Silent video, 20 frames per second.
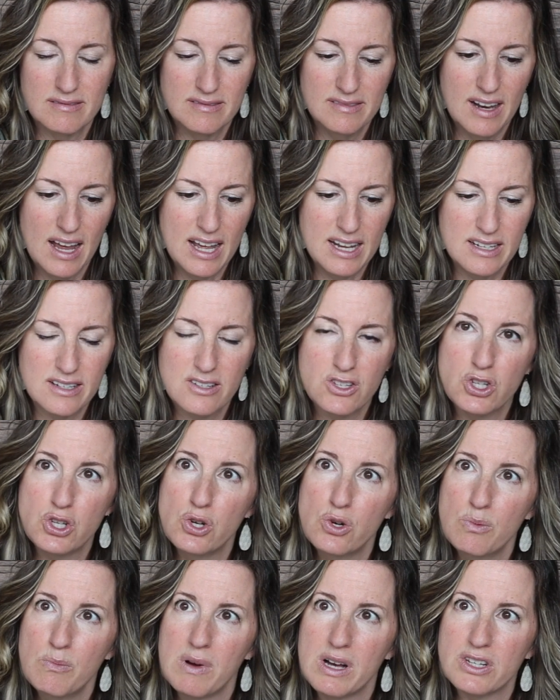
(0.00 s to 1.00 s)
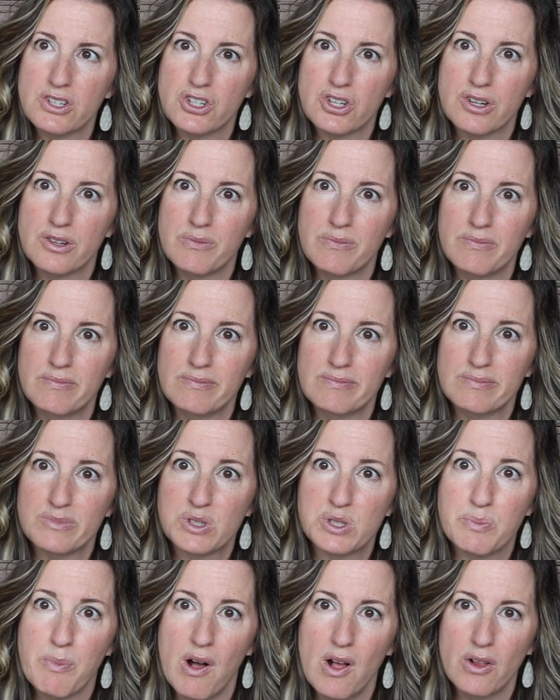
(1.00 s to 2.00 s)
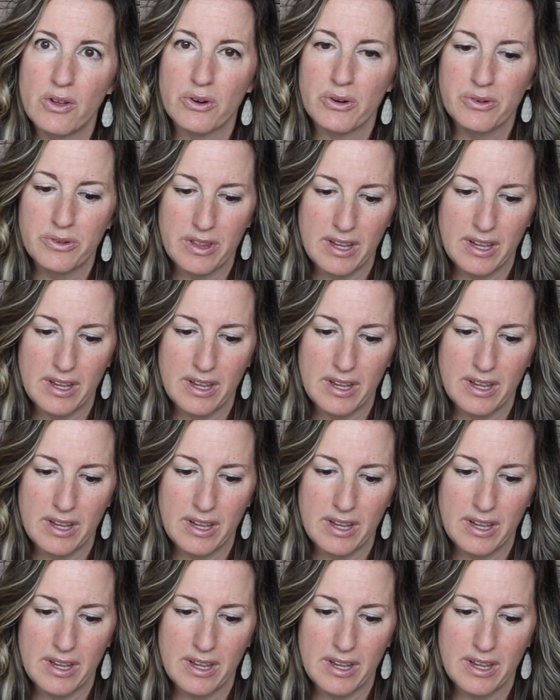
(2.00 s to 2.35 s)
Not too much smaller